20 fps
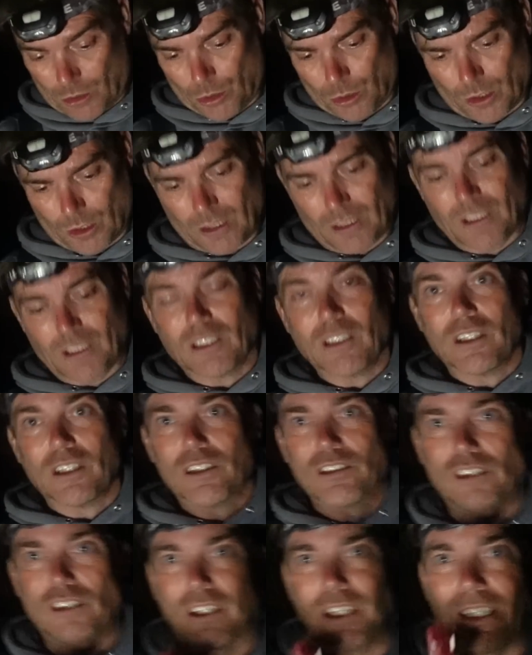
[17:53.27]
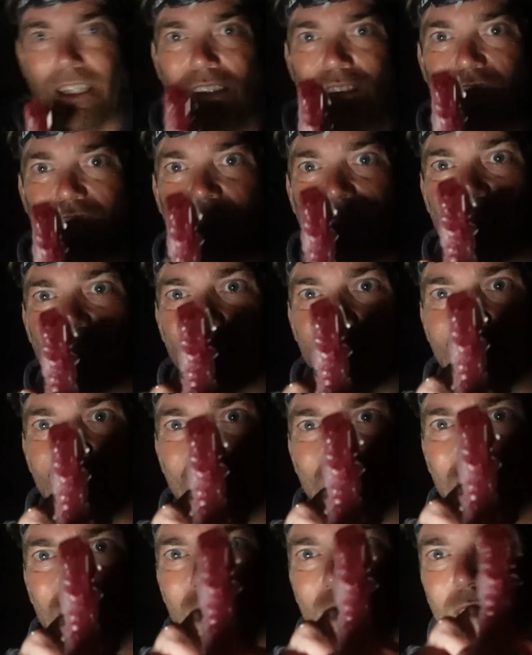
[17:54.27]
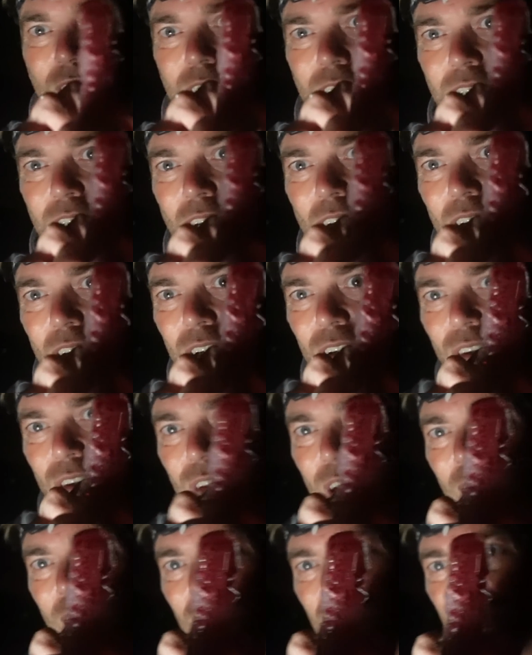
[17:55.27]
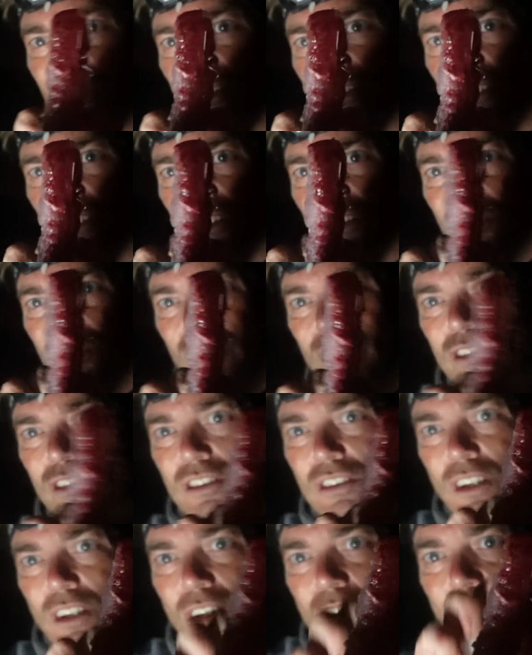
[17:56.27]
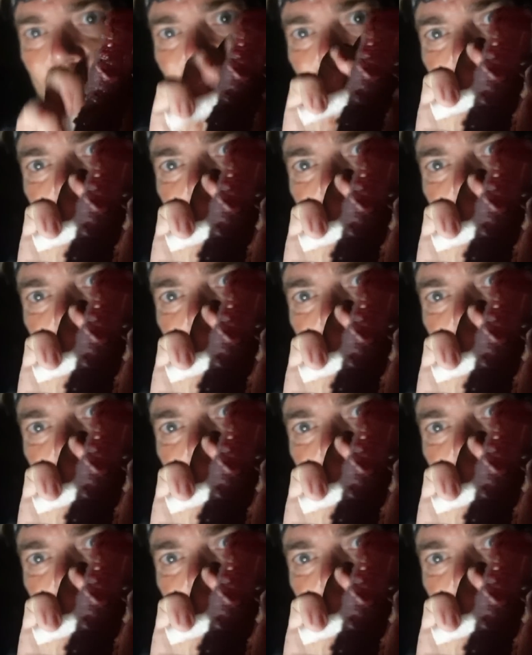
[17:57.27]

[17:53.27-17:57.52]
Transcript: caught. So there you can see that. I mean, look at the colour of that. It's such a dark